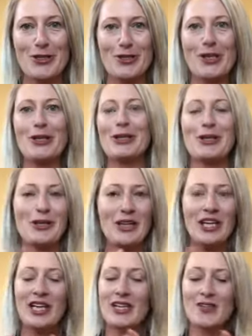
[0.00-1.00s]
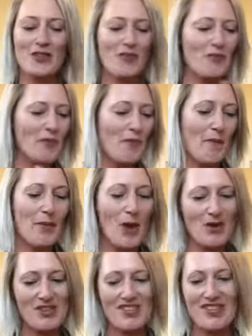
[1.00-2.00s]
So, you know, sort of
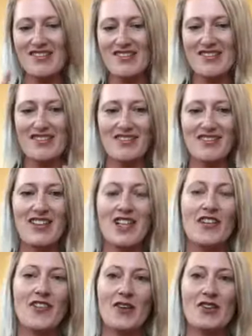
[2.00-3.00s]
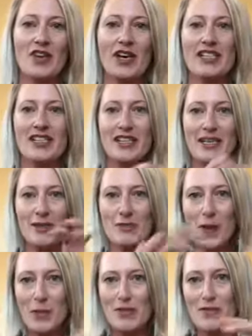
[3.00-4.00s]
boxes and those kinds of things,
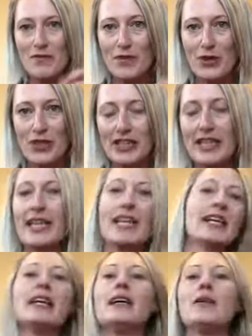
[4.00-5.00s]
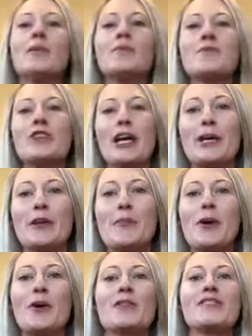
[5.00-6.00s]
pop some food in there, chuck them in a
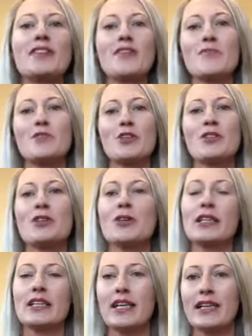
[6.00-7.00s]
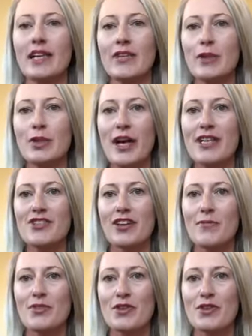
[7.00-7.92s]
box and give them to your dog, and they're going to have a great time sort of